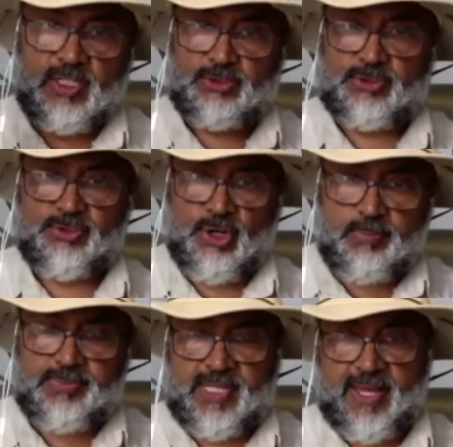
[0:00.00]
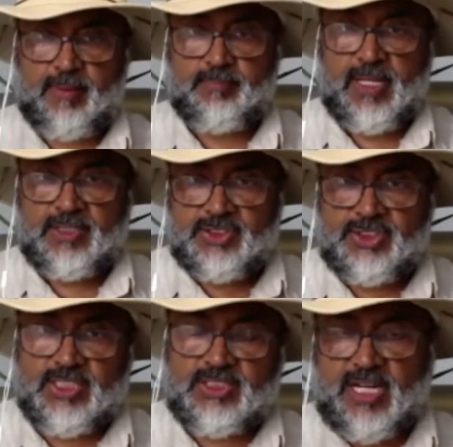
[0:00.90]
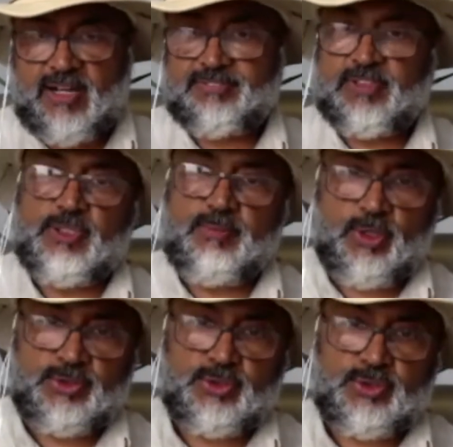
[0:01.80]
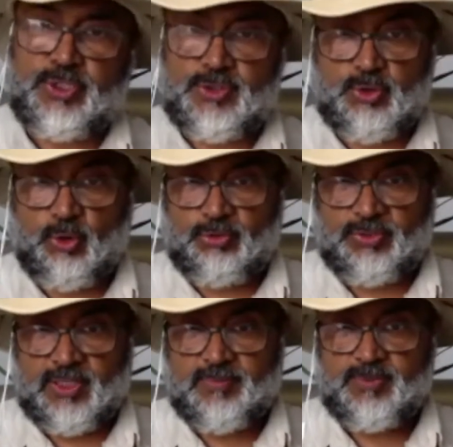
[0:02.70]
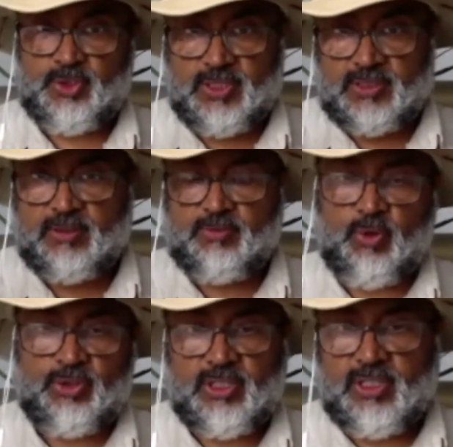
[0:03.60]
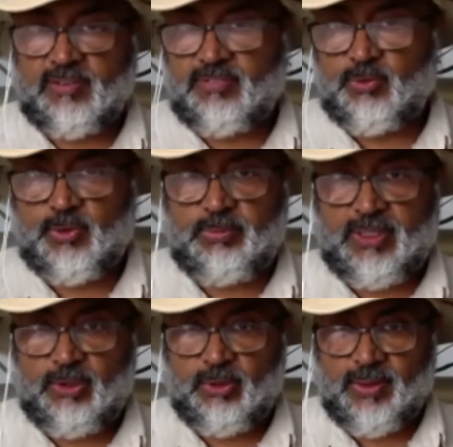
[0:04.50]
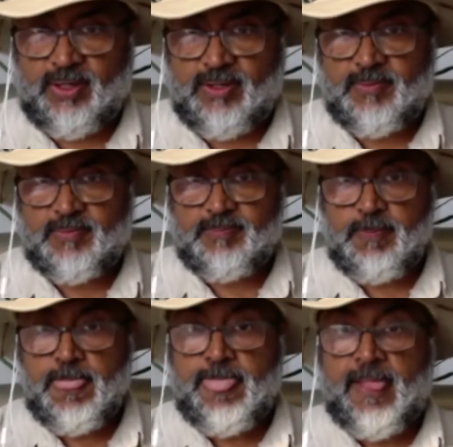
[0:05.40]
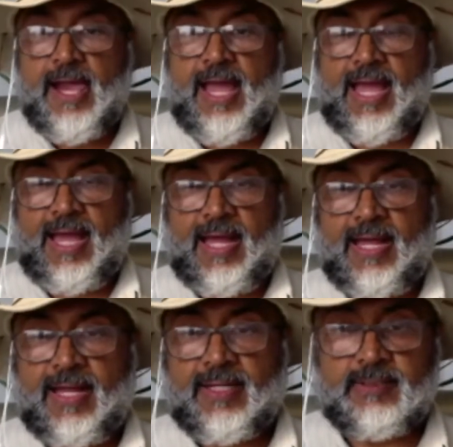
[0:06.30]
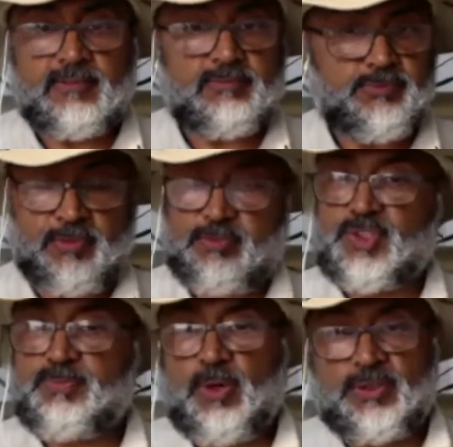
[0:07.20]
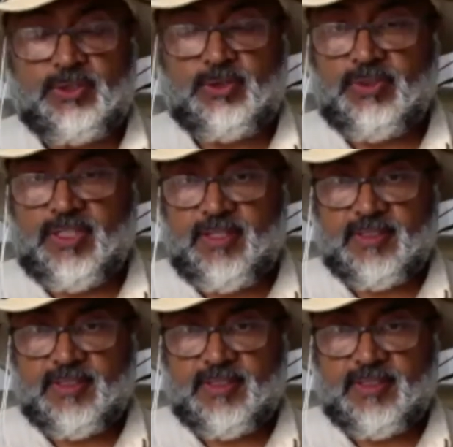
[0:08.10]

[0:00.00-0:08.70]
drop them just after the monsoon is over so that the water level will be lower, and we will spot it over here.